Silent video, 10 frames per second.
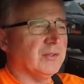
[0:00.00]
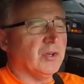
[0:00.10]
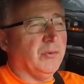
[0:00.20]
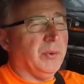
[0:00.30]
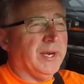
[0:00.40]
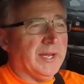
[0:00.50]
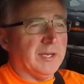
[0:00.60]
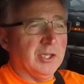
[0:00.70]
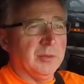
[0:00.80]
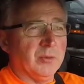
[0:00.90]
So if you want to add
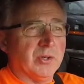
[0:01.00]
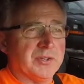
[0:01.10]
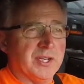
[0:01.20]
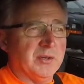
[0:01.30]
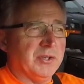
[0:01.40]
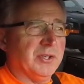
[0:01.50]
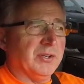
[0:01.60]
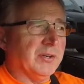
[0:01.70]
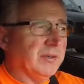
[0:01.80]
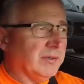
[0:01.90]
a little more sound to
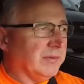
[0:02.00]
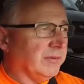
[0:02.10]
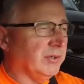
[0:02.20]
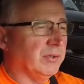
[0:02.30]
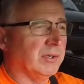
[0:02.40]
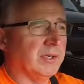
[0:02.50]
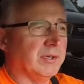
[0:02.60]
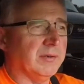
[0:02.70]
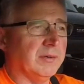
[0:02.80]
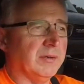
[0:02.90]
your
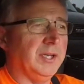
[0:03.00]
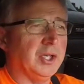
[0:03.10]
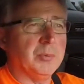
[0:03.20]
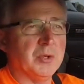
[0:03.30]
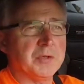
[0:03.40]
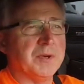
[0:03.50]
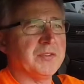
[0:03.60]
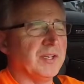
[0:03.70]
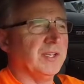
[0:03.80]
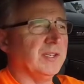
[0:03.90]
EcoBoost
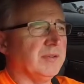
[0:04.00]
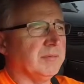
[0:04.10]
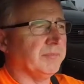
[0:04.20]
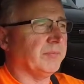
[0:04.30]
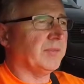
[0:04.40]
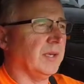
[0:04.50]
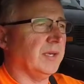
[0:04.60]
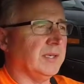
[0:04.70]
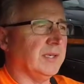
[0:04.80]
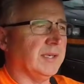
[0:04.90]
Mustang,
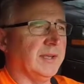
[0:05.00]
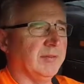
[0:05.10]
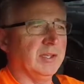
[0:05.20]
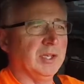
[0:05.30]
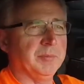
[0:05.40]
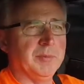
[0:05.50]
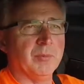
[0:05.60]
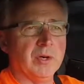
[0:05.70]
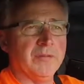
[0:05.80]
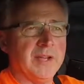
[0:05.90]
give it a little bit
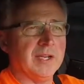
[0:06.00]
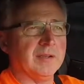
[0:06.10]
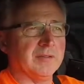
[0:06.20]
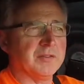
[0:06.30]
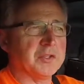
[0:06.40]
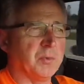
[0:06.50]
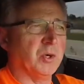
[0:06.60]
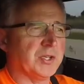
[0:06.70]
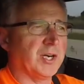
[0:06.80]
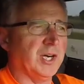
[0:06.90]
more of that
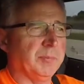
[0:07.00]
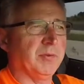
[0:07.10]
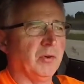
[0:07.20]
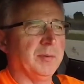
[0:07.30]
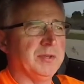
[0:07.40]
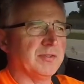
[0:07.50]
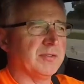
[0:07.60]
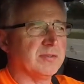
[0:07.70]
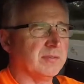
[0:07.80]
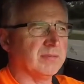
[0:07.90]
sports car performance
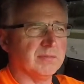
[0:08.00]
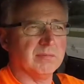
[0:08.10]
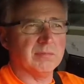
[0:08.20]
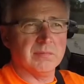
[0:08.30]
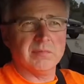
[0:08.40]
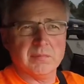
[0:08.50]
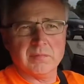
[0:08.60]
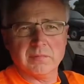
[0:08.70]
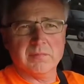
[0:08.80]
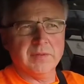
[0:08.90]

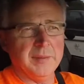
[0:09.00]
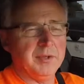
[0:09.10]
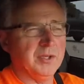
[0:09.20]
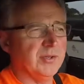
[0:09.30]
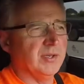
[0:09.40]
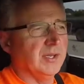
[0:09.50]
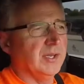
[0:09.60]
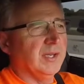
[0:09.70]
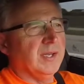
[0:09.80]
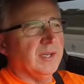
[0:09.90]
image,
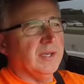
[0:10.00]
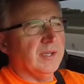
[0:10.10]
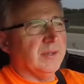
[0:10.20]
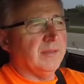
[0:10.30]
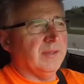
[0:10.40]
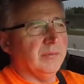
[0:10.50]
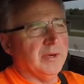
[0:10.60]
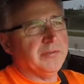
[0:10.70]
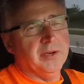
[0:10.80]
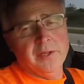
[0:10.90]
the
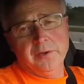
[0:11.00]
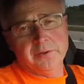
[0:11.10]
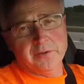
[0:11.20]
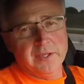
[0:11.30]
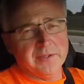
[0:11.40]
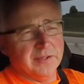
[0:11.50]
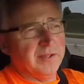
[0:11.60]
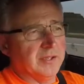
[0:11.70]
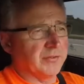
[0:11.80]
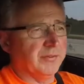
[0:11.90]
Resonator delete I
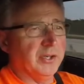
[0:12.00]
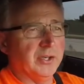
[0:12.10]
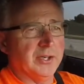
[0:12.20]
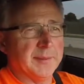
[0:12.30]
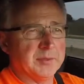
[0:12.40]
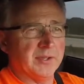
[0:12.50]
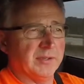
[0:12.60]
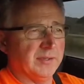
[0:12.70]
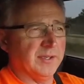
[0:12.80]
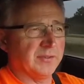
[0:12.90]
think is a very good option.
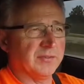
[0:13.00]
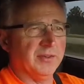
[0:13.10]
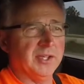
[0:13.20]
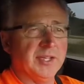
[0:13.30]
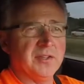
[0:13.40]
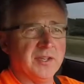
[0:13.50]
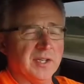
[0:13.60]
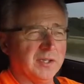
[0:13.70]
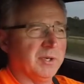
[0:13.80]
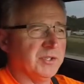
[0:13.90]
It's very easy
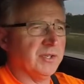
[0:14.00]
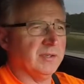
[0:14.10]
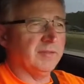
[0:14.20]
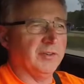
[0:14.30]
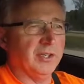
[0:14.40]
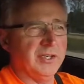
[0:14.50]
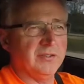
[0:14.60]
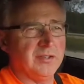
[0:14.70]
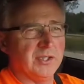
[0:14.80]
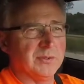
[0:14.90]
on the budget, very
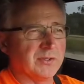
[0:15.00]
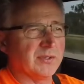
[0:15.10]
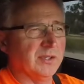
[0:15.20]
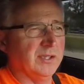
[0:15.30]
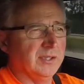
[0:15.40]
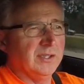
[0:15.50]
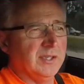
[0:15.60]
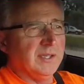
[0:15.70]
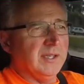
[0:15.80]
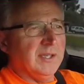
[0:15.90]
easy to install,
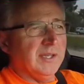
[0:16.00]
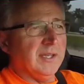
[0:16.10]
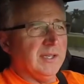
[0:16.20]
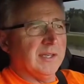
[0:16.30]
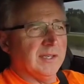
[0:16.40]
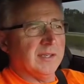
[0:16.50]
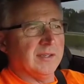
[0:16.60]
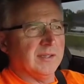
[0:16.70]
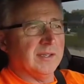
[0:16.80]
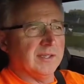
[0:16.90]

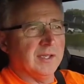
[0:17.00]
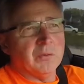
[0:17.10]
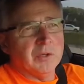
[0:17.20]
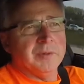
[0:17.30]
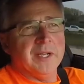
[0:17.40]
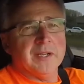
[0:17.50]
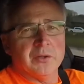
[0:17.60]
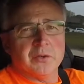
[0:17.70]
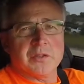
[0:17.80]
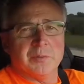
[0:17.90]
and it will make a
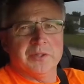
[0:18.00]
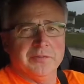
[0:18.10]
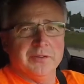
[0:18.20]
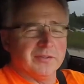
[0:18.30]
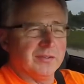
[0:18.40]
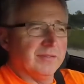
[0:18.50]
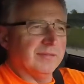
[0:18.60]
noticeable difference.